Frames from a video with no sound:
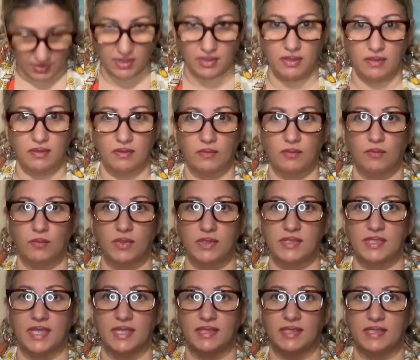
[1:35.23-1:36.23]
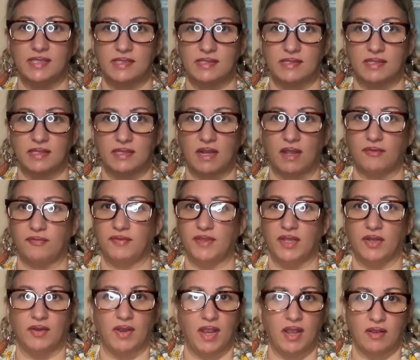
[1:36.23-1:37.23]
going to, once I list it, I'll
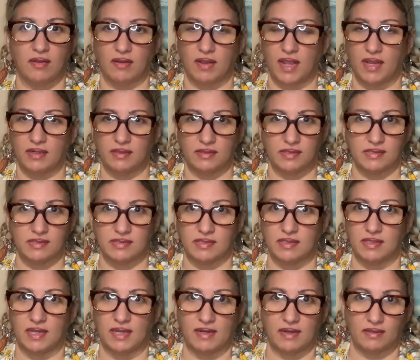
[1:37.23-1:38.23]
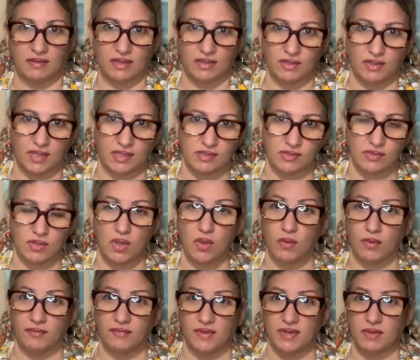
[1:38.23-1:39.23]
figure out how to list it, and I'll let you guys
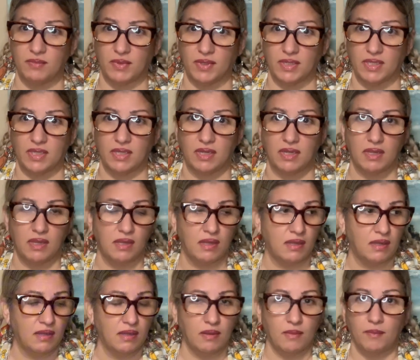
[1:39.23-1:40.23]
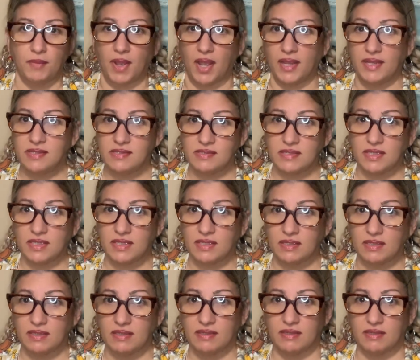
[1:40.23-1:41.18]
know if anybody buys it,